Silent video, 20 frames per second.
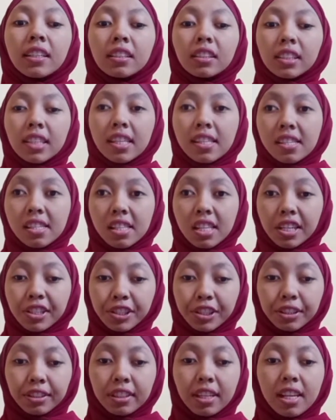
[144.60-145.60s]

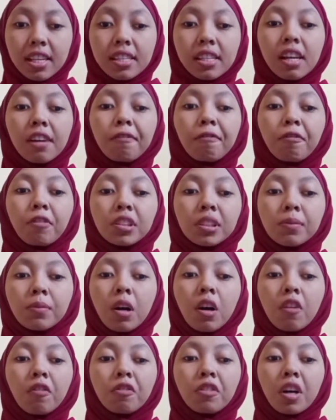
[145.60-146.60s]
Translation is a form
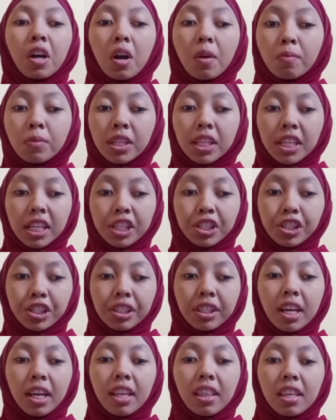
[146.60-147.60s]
of
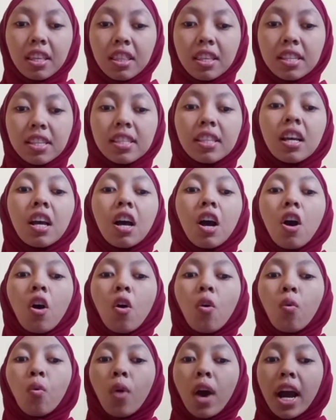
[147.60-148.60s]
communication, and that is
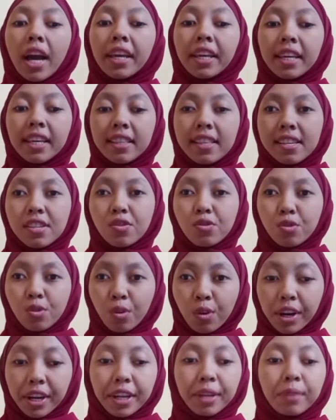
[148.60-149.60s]
why it is
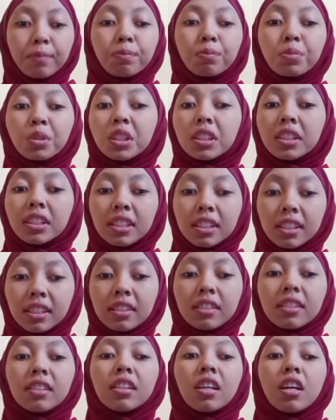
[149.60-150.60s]
so
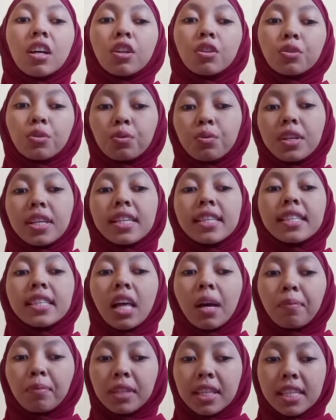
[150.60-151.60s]
important to
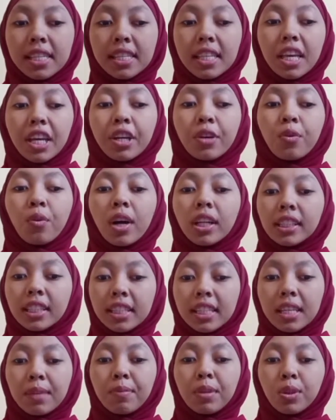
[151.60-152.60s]
establish
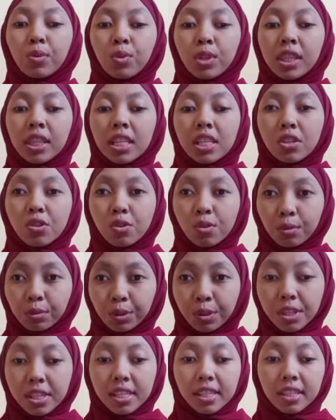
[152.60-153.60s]
equality between the
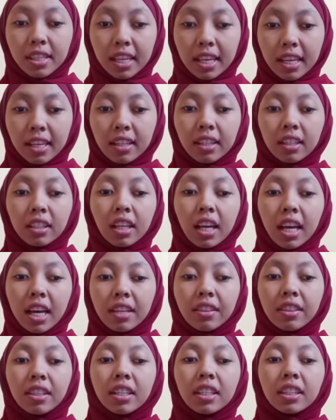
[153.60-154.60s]
source text
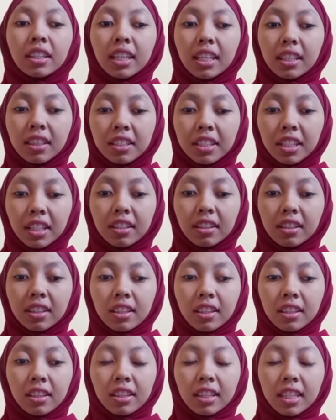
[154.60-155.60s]
and the target
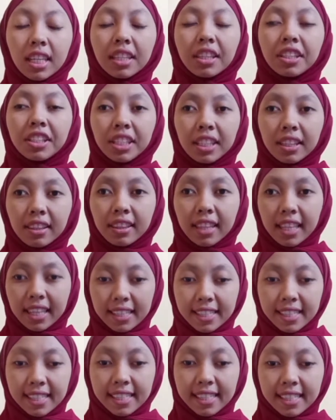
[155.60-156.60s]

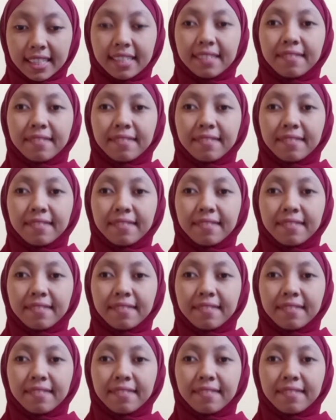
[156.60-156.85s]
text.